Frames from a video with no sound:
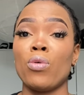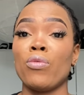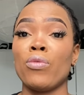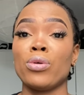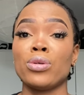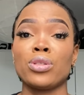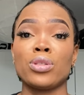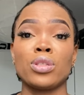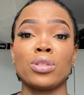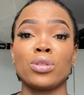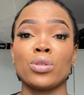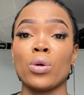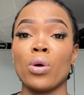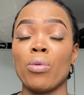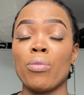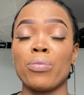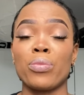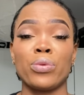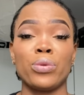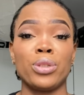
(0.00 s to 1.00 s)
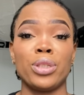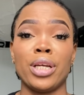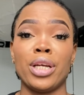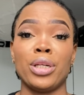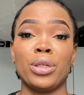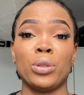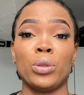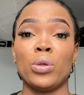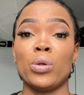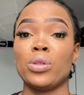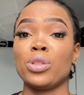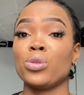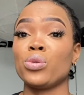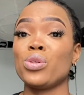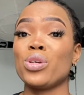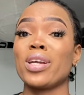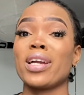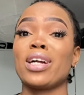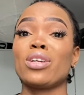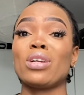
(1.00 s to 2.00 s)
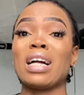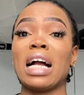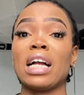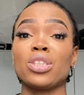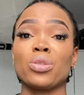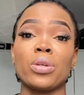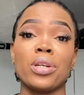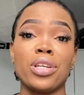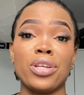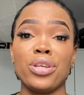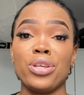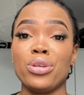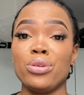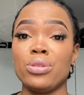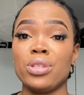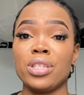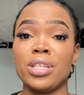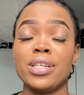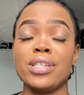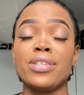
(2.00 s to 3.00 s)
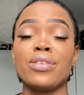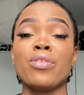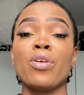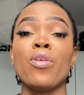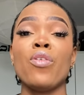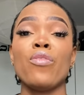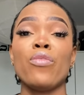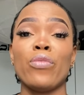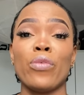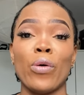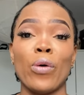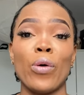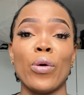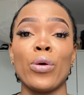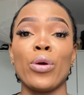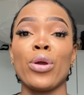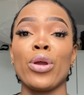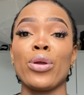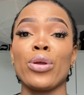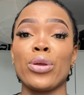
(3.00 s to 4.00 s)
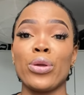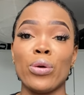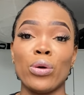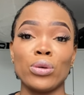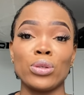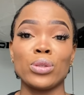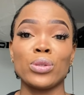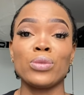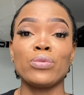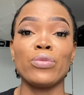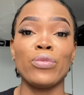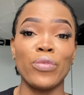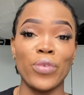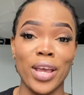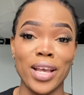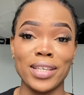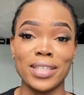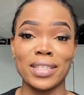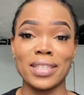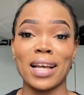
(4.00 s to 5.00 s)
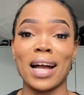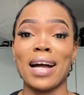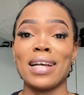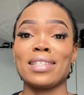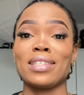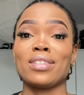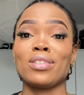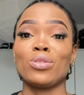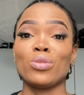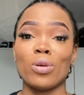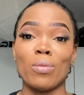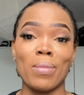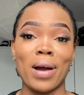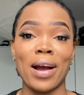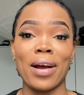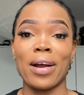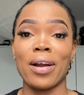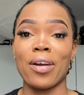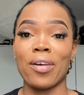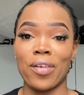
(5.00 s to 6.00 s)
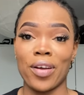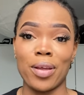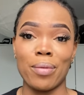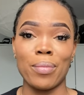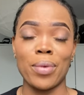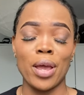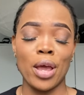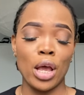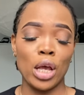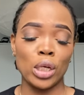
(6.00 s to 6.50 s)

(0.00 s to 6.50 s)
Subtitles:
sun protector. So you can actually use it for your face as normal cream.